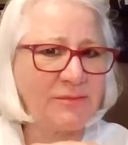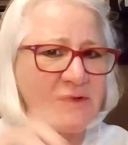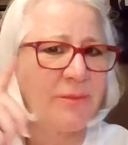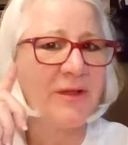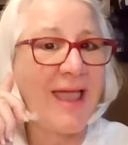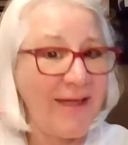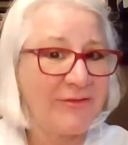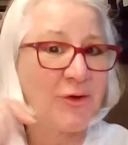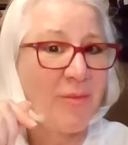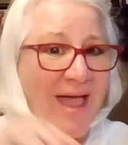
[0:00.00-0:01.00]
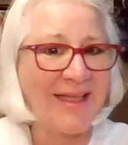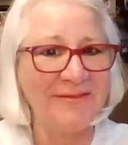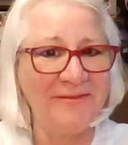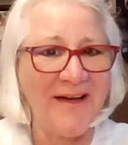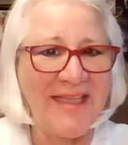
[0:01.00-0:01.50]
So I'm going to have to go back
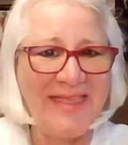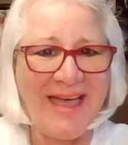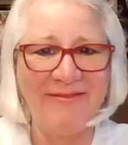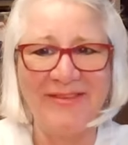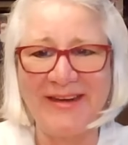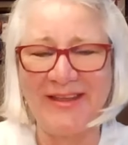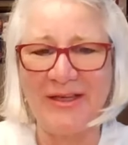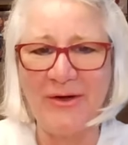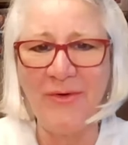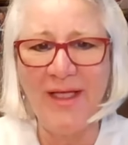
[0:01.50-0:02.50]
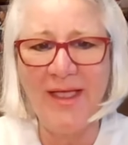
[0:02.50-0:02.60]
and find that video